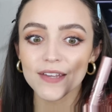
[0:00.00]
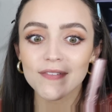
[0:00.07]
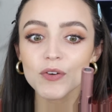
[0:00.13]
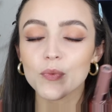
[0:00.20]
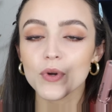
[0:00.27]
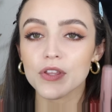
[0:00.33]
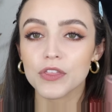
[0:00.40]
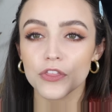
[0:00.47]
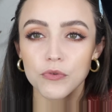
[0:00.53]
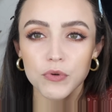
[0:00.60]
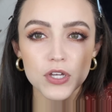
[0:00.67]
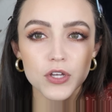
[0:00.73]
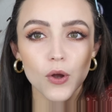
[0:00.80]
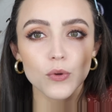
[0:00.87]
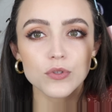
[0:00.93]
even with
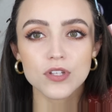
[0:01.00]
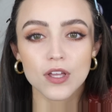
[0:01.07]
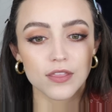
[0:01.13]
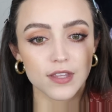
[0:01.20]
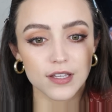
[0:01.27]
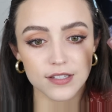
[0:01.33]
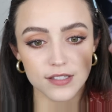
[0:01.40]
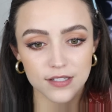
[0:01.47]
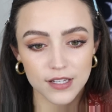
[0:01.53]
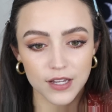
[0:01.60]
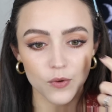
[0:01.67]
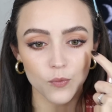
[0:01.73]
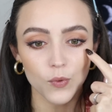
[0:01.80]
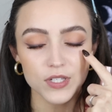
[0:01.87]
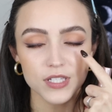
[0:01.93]
three coats on this,
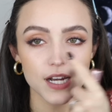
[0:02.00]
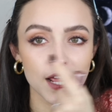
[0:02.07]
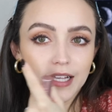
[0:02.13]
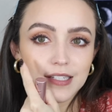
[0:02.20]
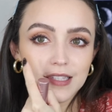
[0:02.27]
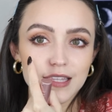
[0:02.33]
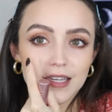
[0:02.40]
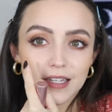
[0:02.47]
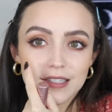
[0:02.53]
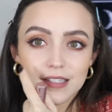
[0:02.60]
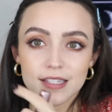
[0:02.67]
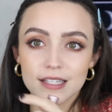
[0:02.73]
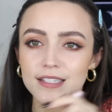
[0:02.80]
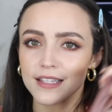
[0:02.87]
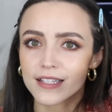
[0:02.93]
it wasn't as thick as
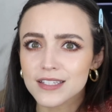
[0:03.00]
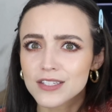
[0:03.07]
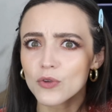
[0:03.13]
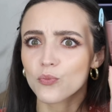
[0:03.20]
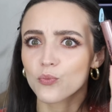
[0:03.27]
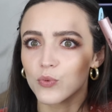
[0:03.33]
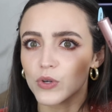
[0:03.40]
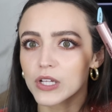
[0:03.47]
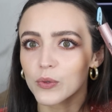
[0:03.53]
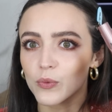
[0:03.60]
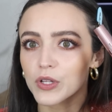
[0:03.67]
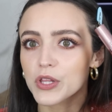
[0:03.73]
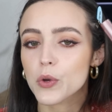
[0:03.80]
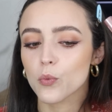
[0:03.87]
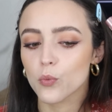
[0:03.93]
this. This is a really,
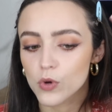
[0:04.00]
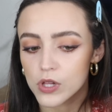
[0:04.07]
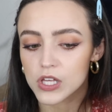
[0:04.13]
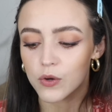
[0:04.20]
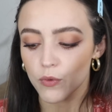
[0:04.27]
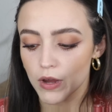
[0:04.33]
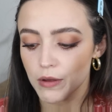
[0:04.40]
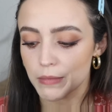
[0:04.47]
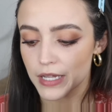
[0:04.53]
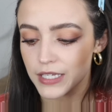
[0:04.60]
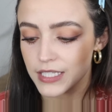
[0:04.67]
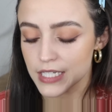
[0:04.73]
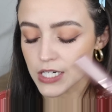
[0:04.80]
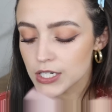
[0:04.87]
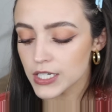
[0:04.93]
really, really great
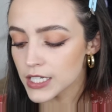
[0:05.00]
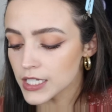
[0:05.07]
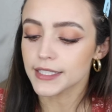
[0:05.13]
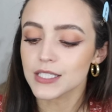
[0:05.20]
mascara.